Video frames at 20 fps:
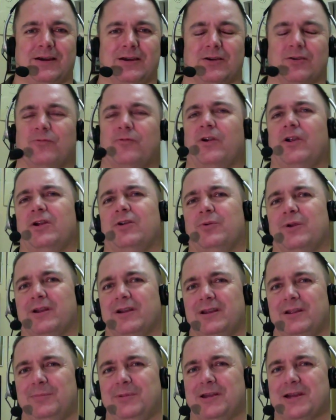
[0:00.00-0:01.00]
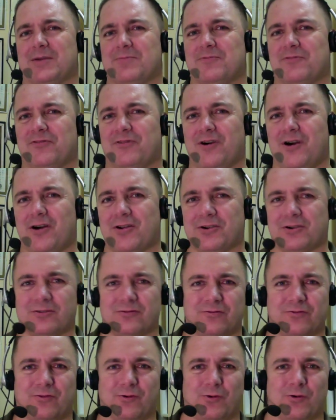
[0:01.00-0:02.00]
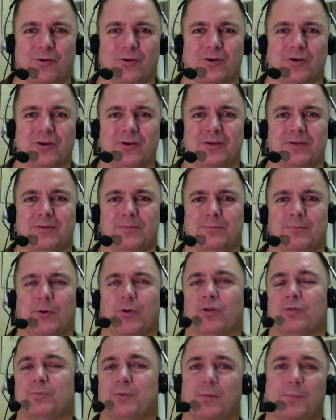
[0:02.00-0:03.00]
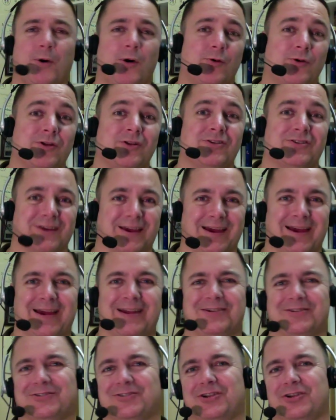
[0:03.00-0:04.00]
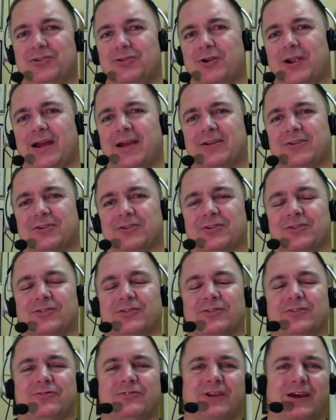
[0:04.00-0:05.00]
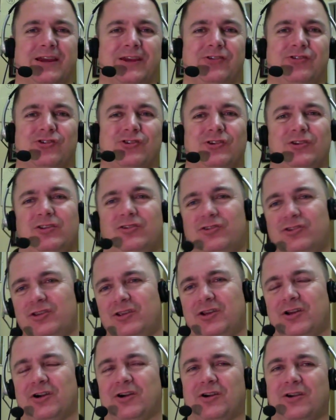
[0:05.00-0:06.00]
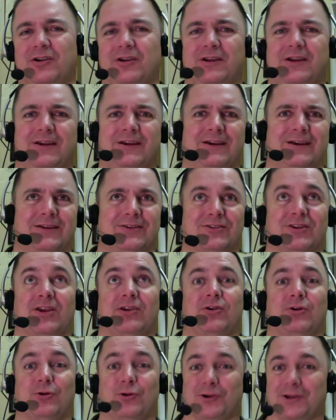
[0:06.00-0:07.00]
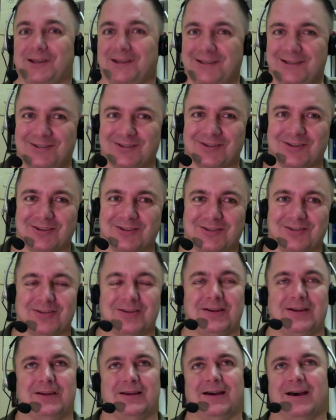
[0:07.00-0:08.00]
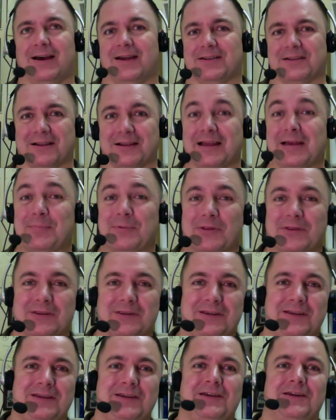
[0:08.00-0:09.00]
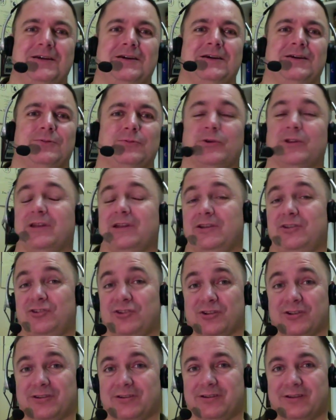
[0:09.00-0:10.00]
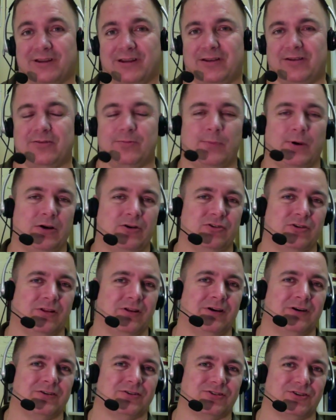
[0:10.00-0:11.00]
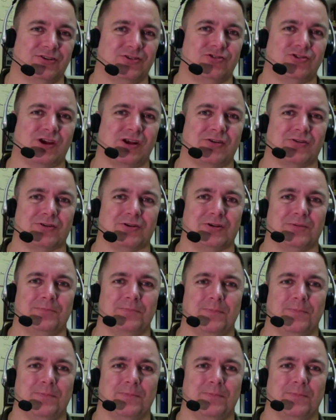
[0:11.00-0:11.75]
very quickly become fodder for both proponents and detractors of Tai Chi, Qigong, psychokinesis, telepathy, religion, and martial arts in general.